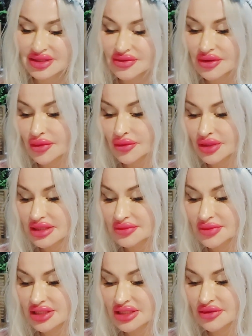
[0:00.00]
So they're going to
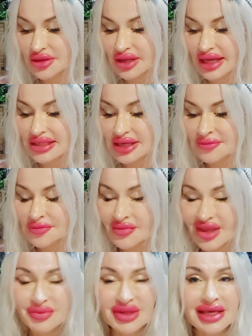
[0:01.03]
materialize,
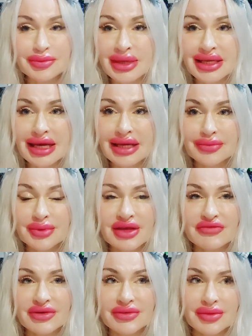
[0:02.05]
but they may not
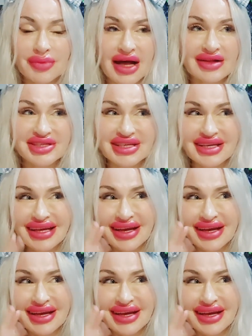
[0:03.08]
give you an apology.